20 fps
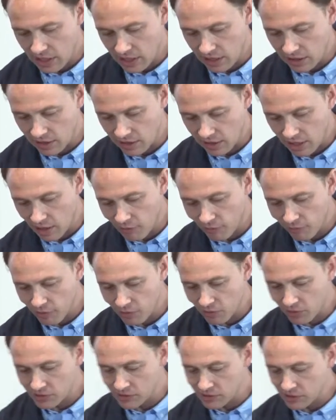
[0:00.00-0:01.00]
and are now
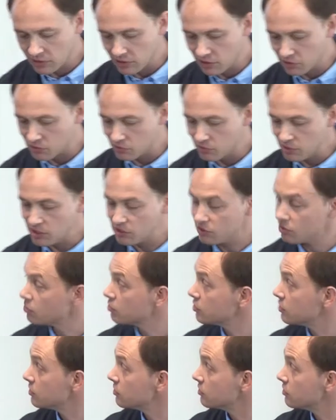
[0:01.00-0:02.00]
focusing those
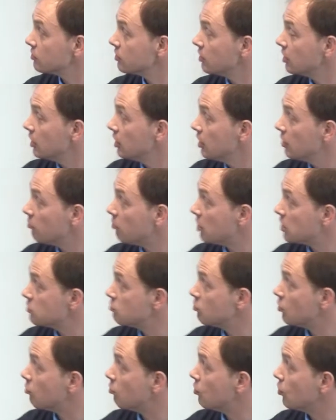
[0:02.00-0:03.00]
resources
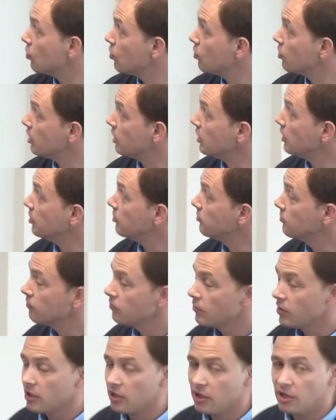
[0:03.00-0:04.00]
much more broadly
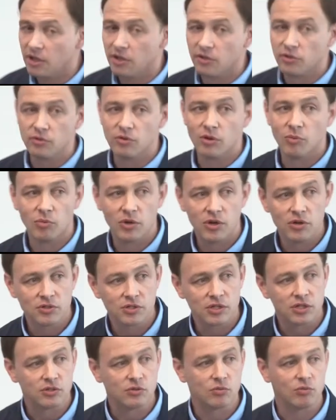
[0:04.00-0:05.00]
through a
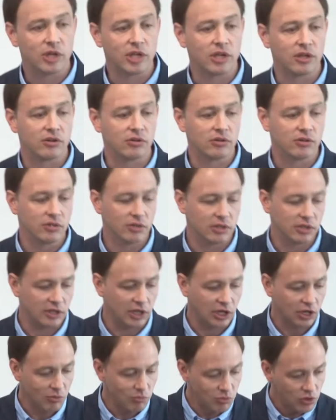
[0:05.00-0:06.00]
process where
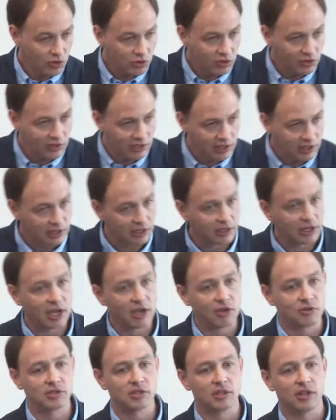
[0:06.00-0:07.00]
the community can
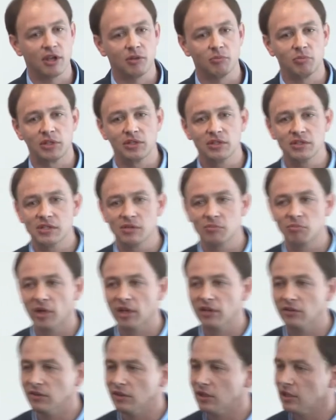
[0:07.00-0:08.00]
now start
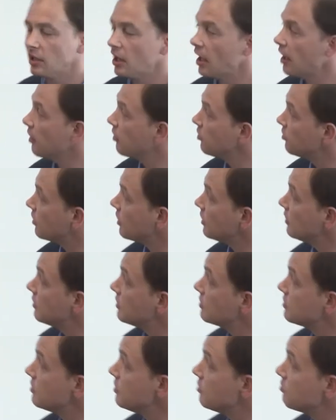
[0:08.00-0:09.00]
participating in
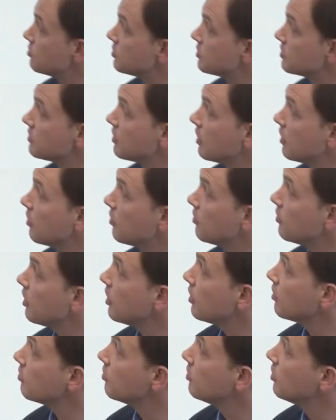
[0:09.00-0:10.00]
annotating sequences that are
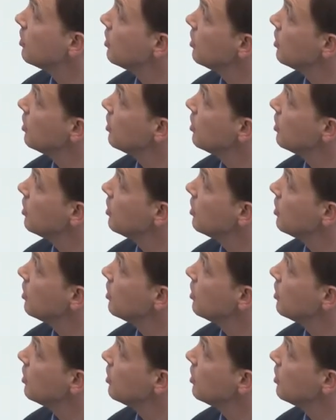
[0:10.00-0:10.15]
there,